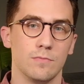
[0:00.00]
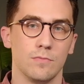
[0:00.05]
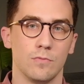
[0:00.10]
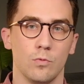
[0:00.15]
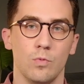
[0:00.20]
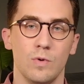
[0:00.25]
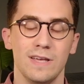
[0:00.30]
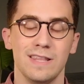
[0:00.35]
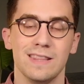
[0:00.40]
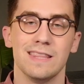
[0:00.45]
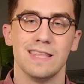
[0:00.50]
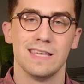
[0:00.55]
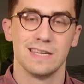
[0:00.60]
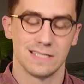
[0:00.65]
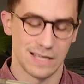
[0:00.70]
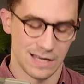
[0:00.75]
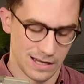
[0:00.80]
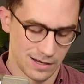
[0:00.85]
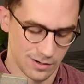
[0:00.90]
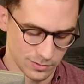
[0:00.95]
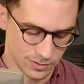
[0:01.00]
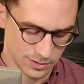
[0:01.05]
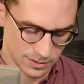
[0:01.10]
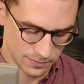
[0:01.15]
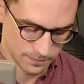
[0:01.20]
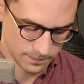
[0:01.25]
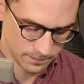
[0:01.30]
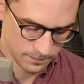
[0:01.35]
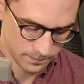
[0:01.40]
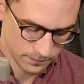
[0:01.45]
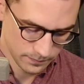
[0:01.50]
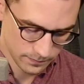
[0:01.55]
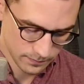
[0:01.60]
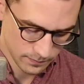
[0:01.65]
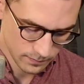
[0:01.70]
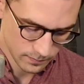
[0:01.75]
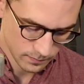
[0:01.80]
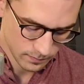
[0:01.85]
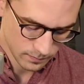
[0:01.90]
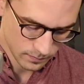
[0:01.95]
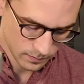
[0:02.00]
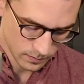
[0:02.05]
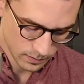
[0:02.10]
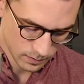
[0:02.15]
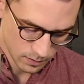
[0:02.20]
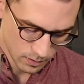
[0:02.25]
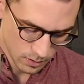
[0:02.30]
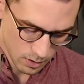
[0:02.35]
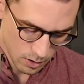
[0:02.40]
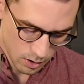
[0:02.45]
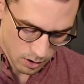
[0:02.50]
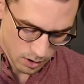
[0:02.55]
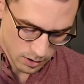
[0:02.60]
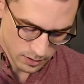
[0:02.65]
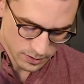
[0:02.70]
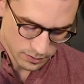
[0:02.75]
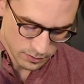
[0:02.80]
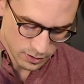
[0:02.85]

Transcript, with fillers: win this house? Also,